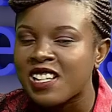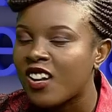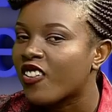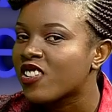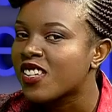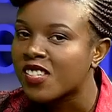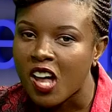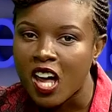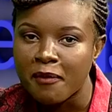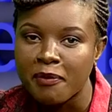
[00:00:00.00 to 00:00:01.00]
local
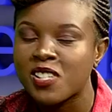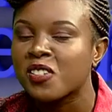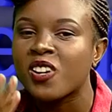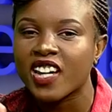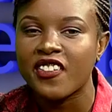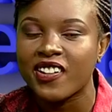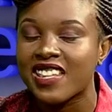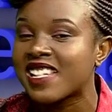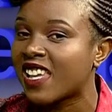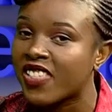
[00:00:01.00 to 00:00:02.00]
soap to conquering the
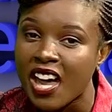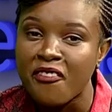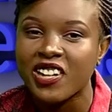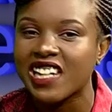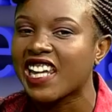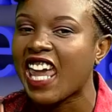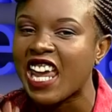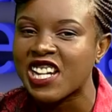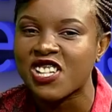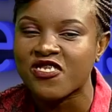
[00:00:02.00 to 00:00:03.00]
South African
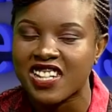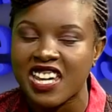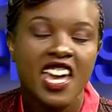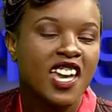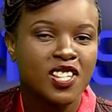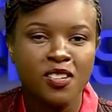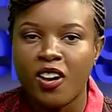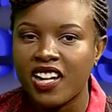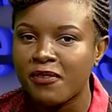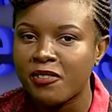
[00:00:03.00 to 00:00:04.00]
industry to
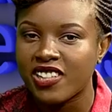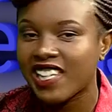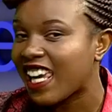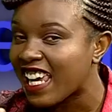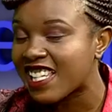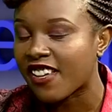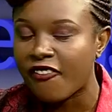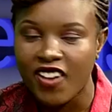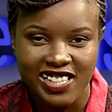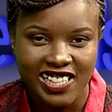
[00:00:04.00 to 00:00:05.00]
Hollywood. He is
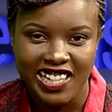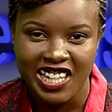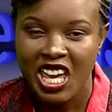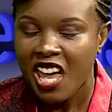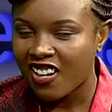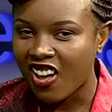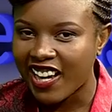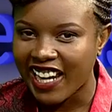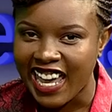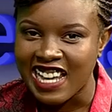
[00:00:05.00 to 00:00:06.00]
affectionately
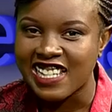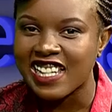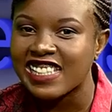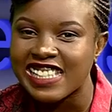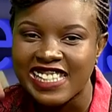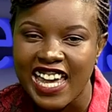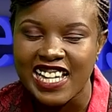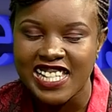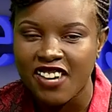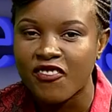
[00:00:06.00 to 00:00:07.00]
known as
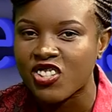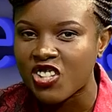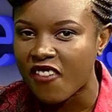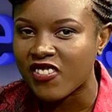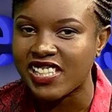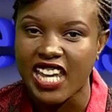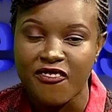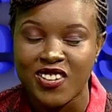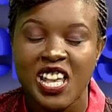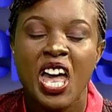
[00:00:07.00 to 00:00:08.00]
Detective Trevor
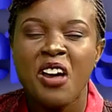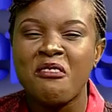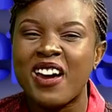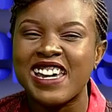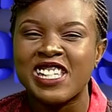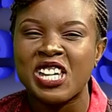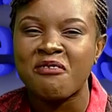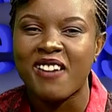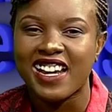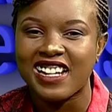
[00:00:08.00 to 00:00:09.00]
Davis, right here,
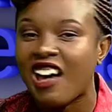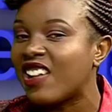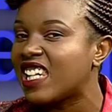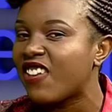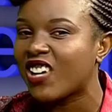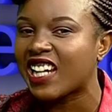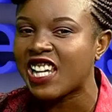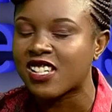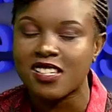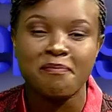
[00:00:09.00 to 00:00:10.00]
right now on Living
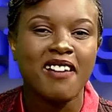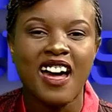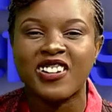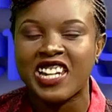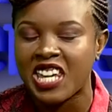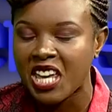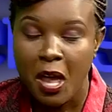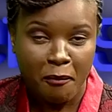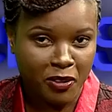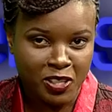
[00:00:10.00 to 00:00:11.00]
Legends, proudly
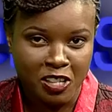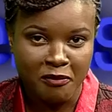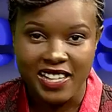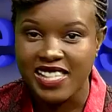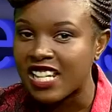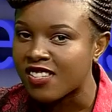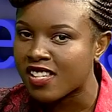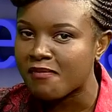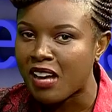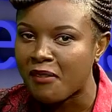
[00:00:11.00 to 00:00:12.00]
brought to you by Telusa
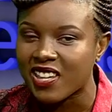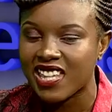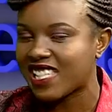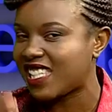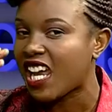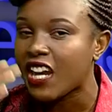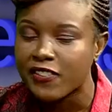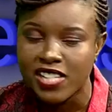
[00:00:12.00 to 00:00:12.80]
Zimbabwe. Their tariffs